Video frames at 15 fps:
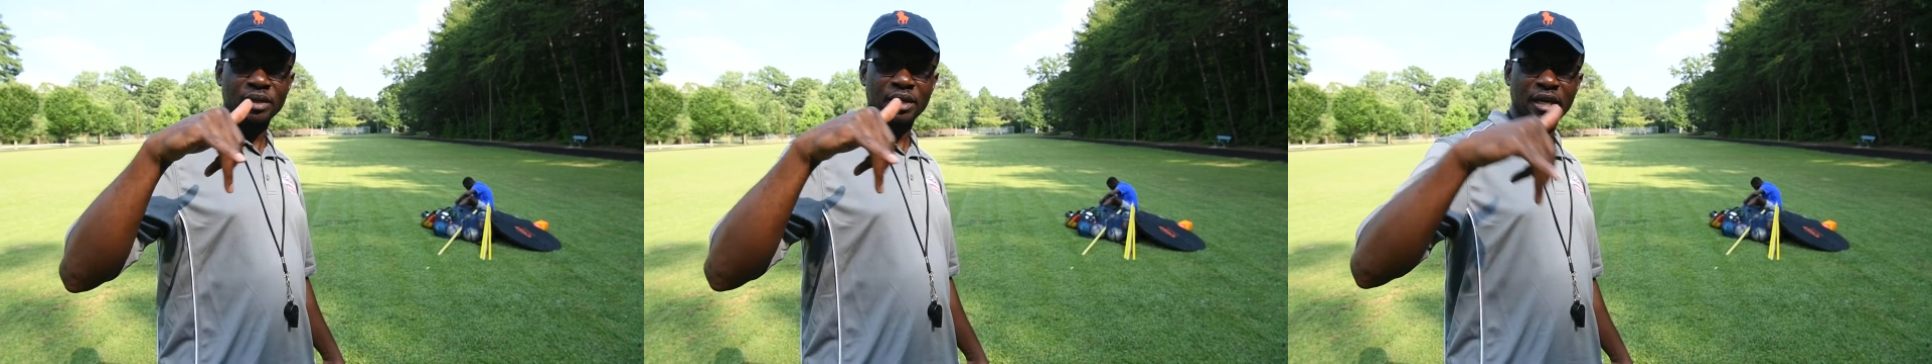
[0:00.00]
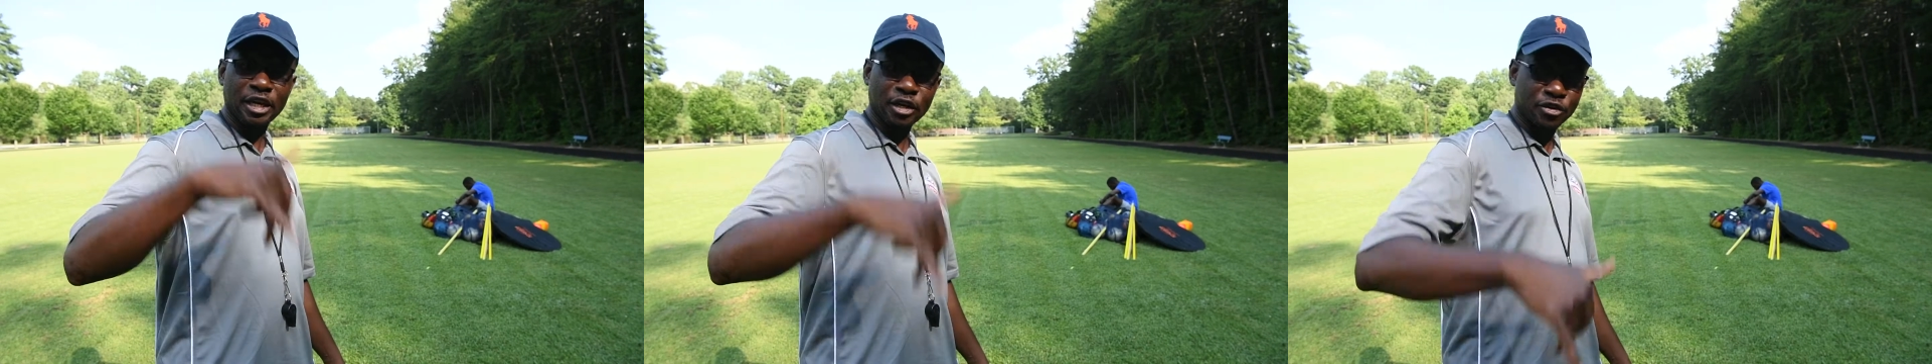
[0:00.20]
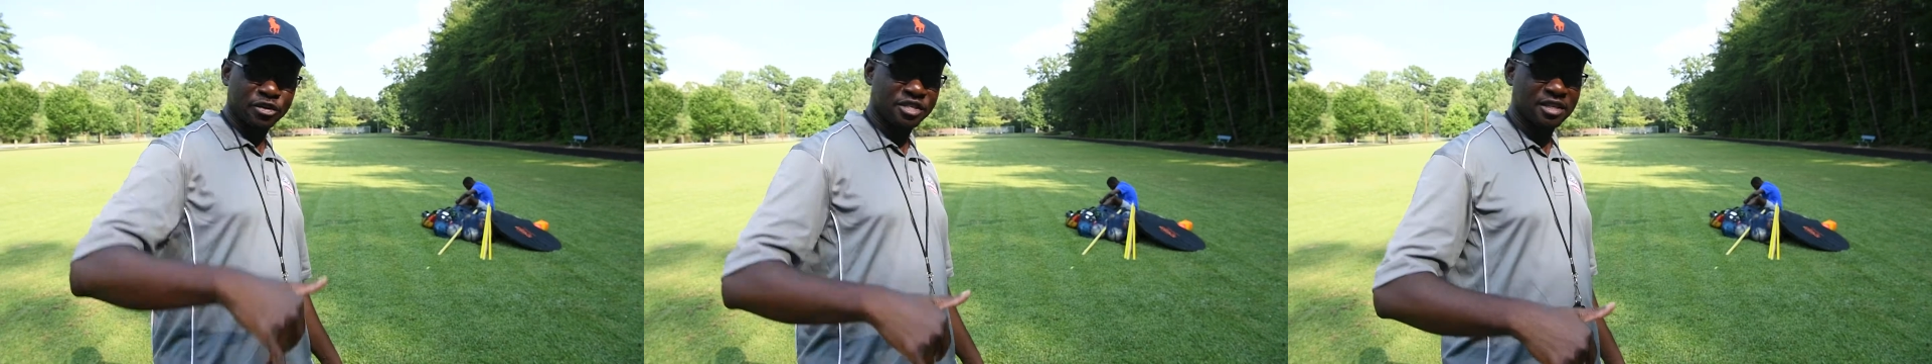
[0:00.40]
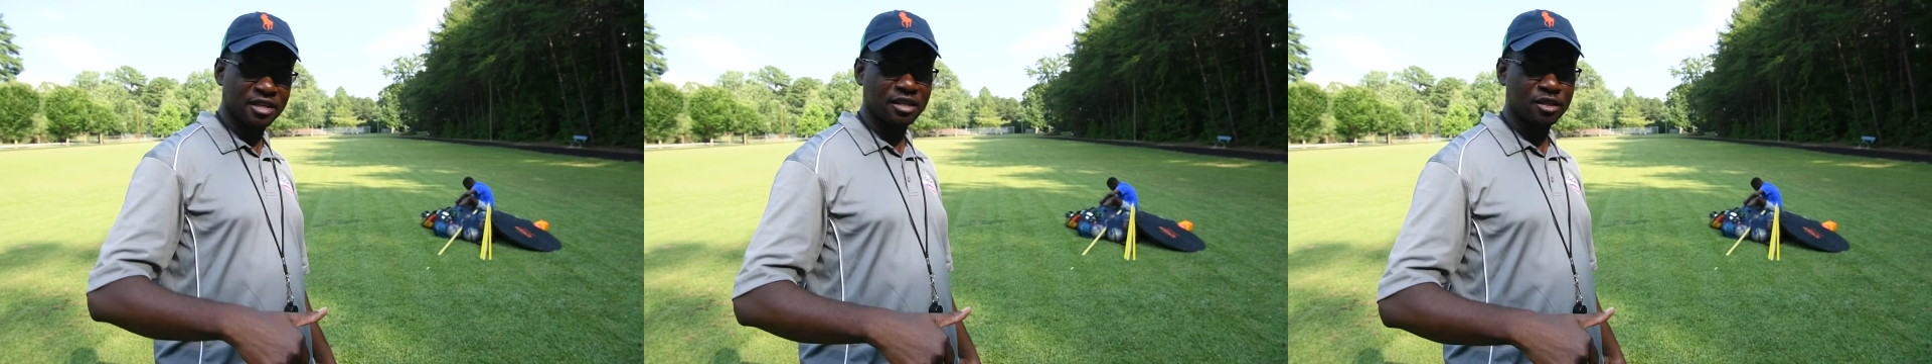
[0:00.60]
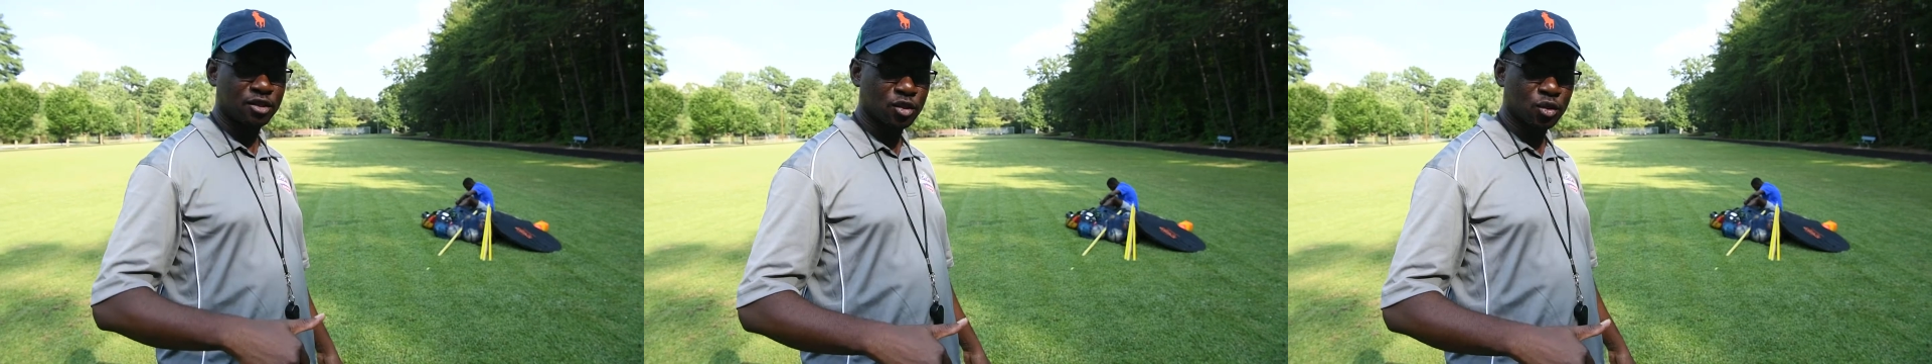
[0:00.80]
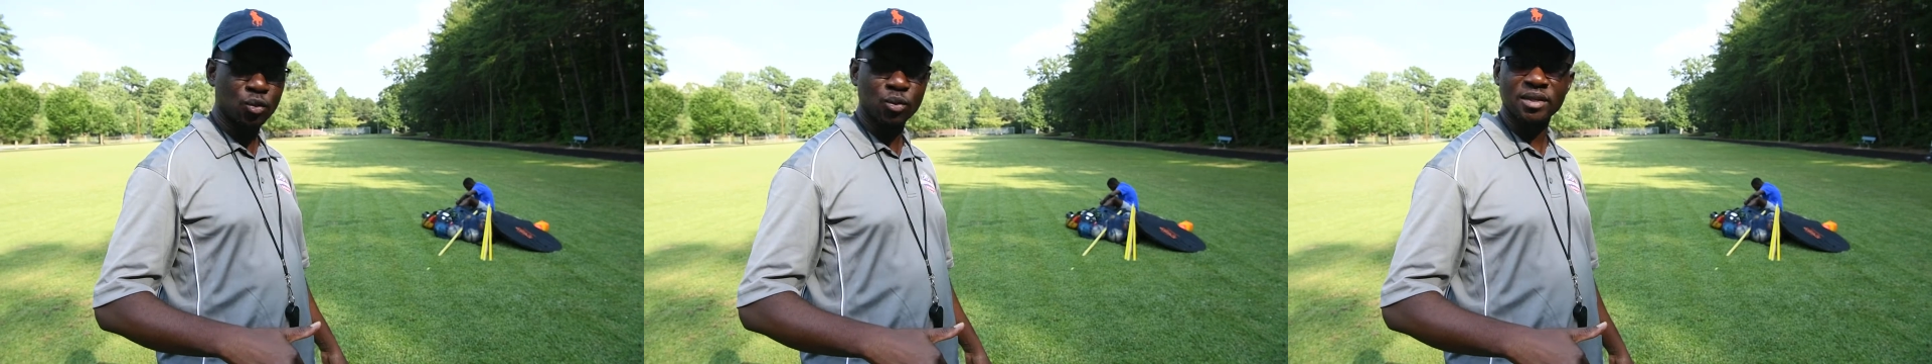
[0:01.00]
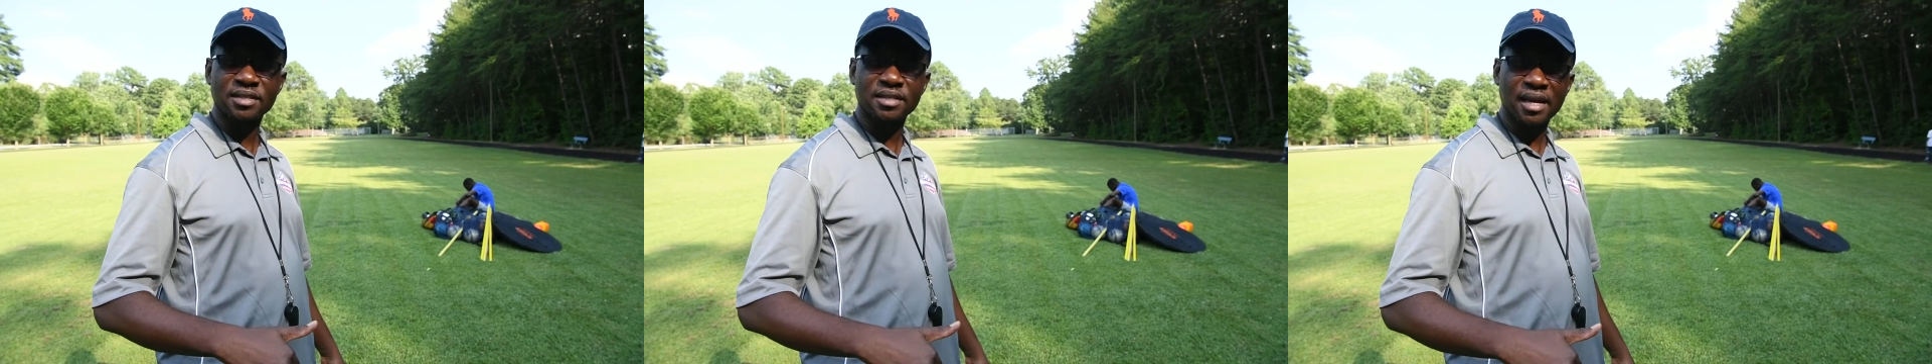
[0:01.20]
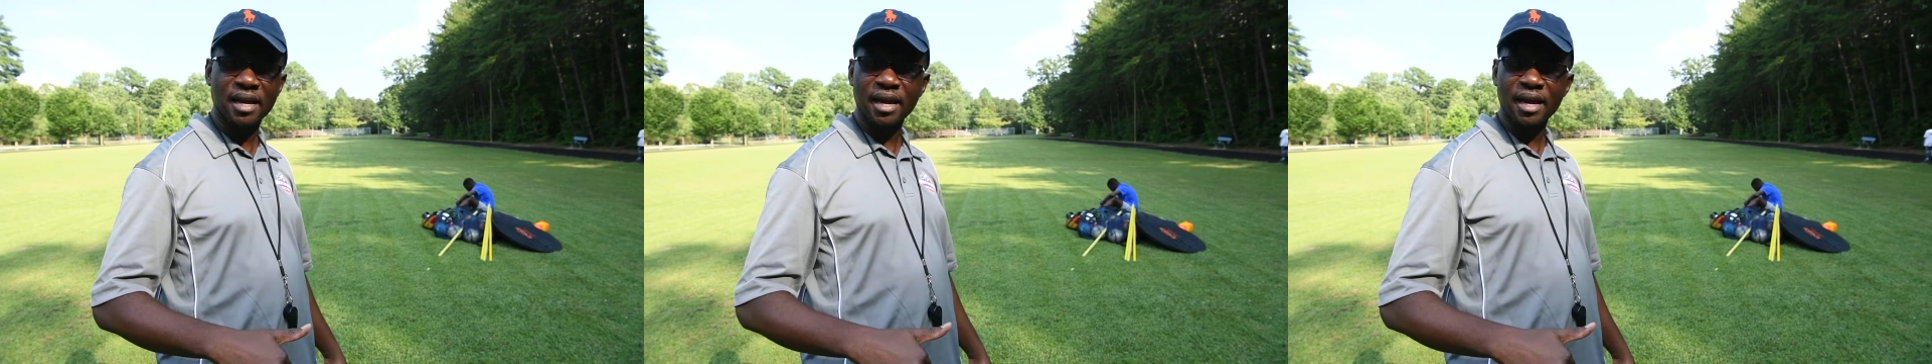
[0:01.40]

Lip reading: inner city school and said,